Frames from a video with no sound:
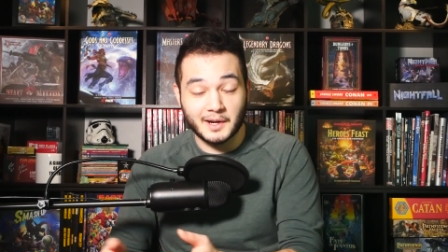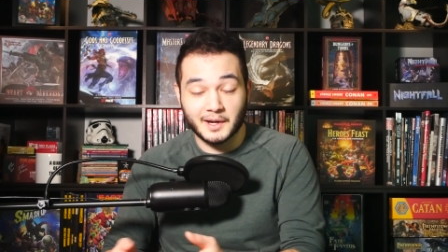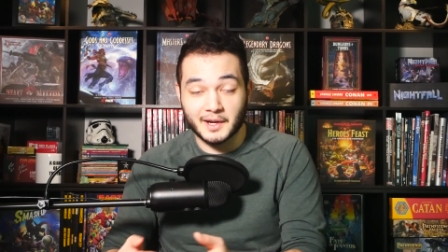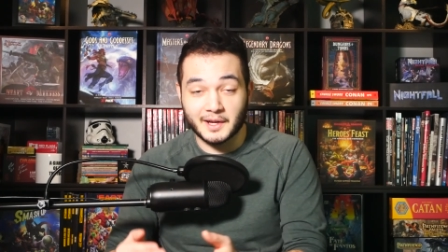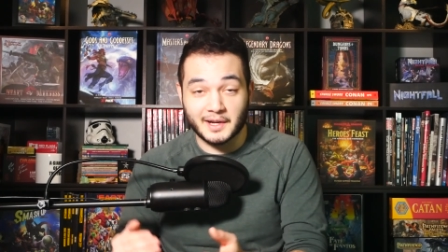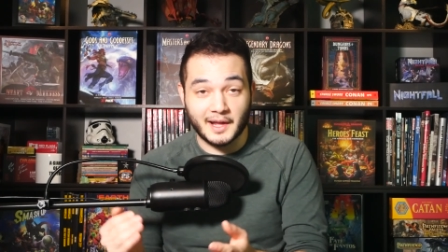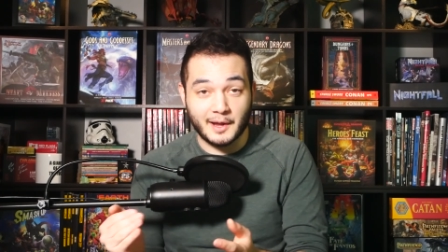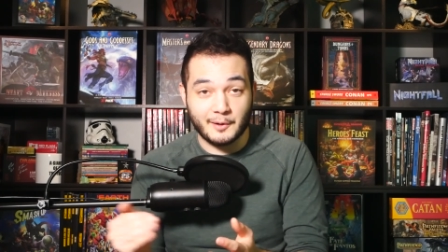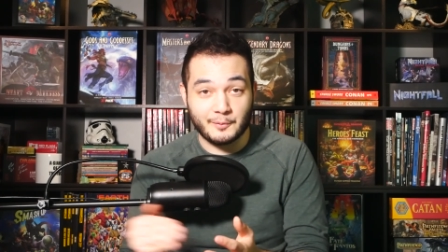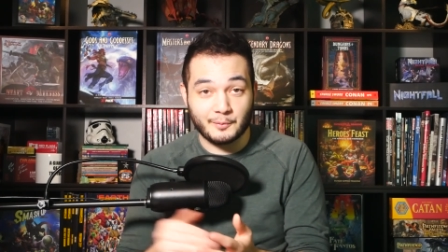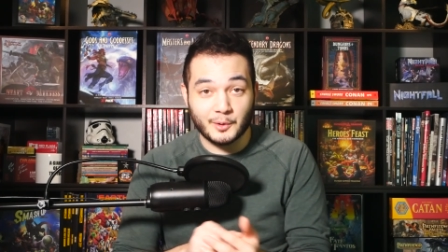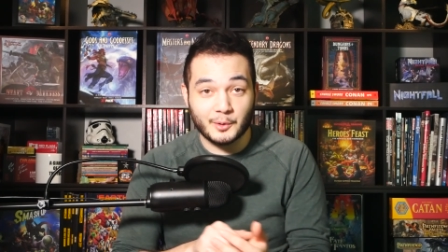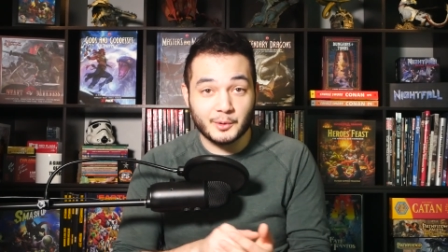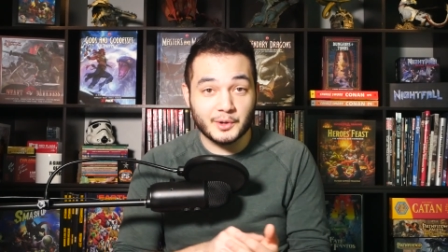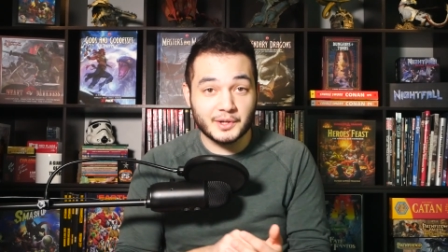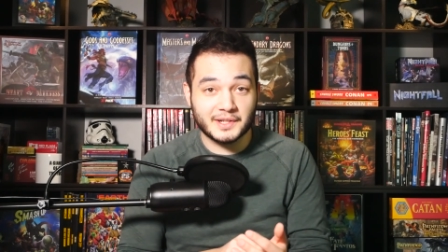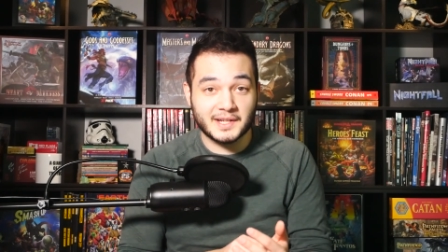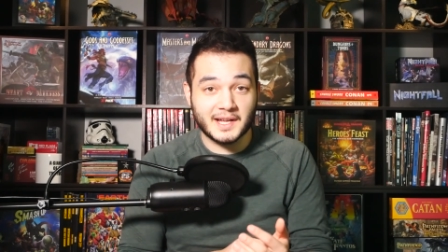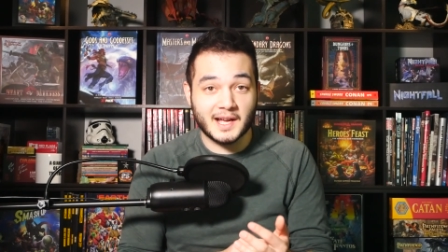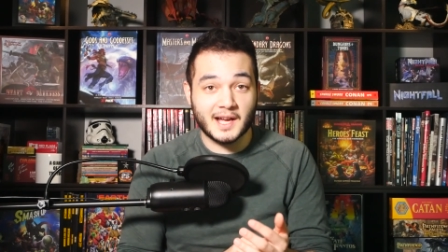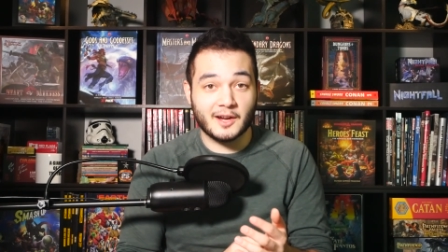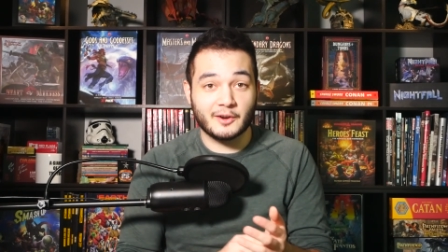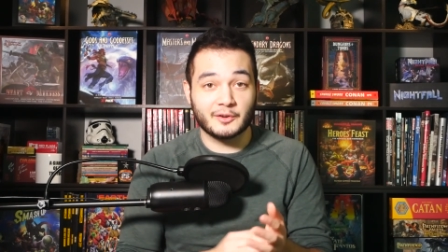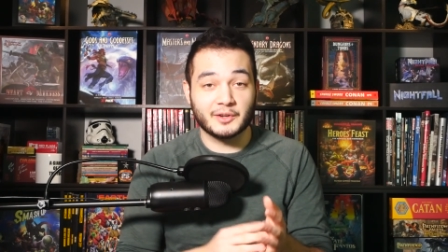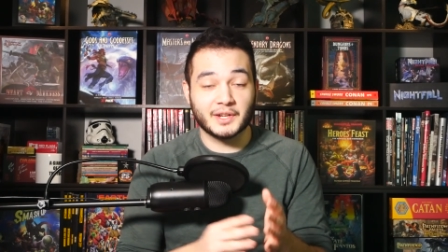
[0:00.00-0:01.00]
and I wrote it
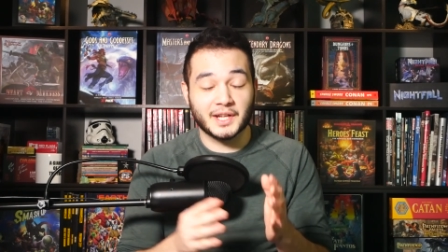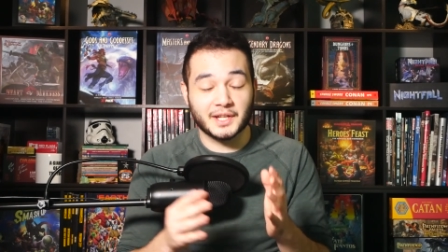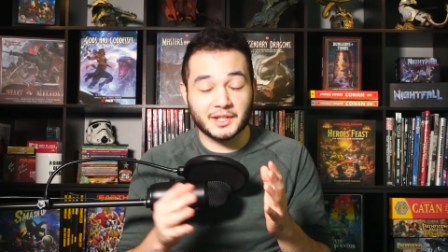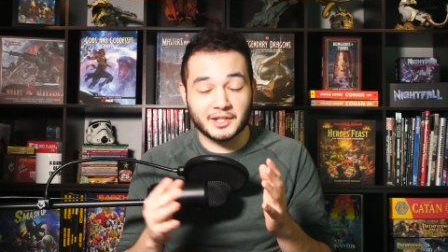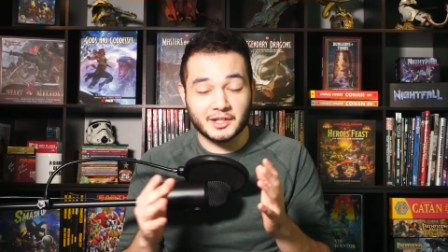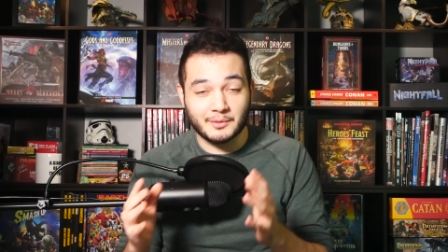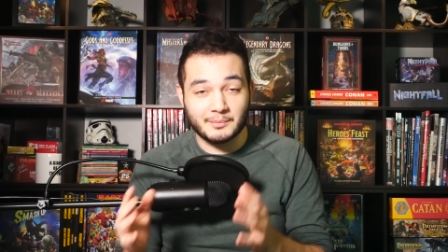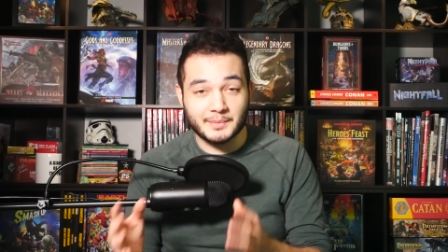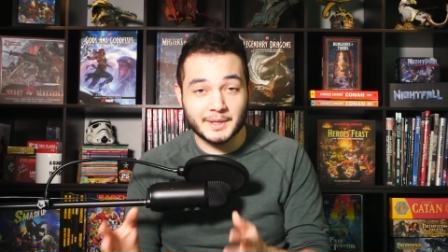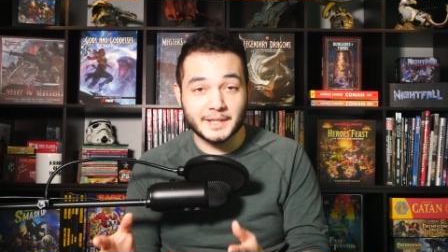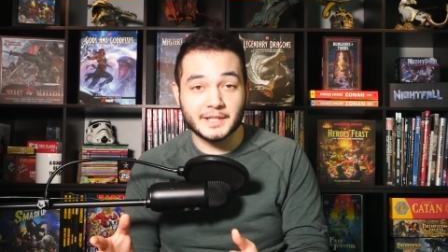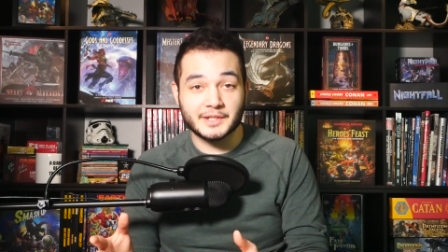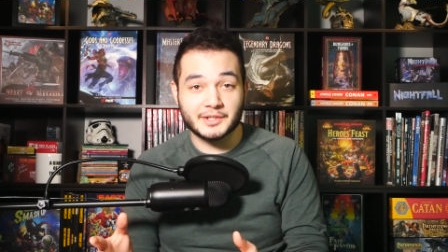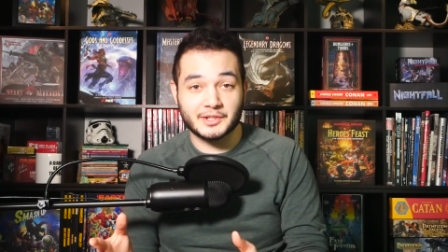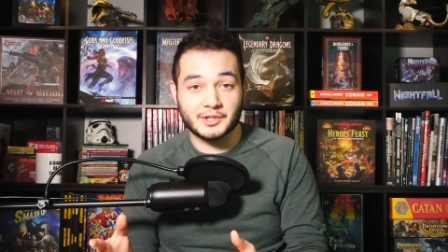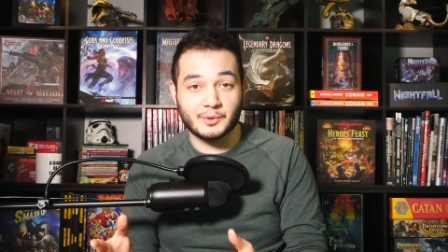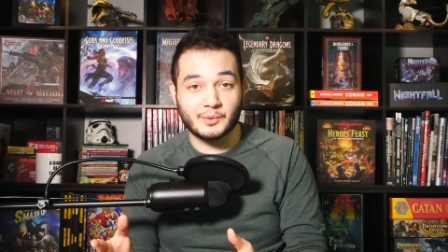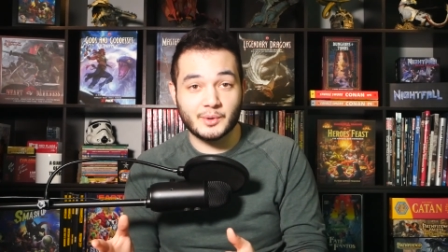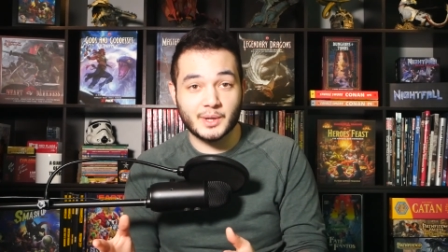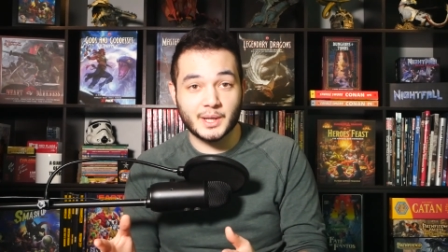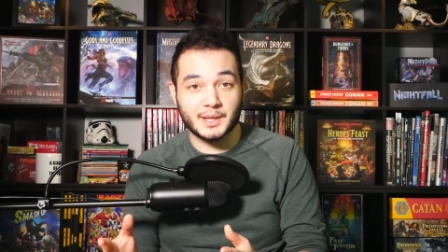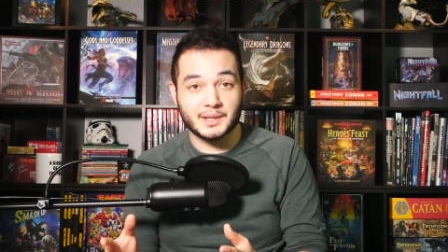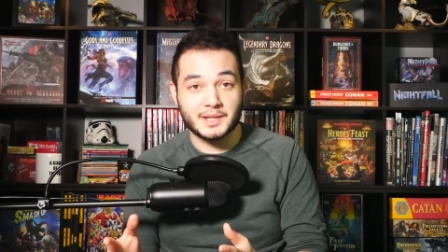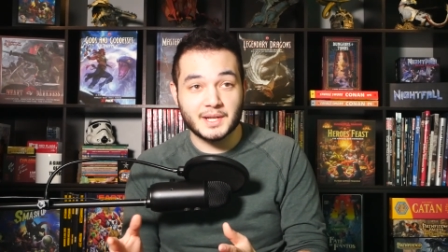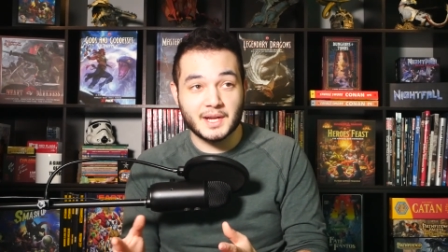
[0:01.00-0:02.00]
down and committed
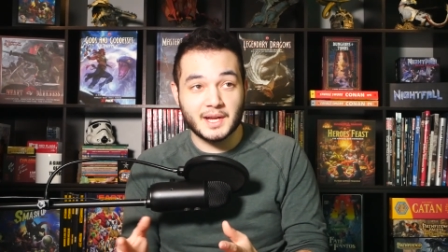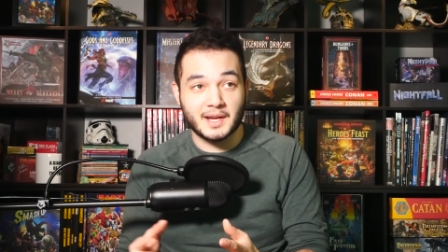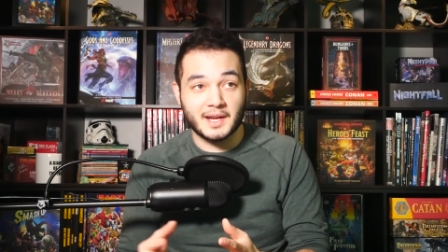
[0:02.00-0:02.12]
to it,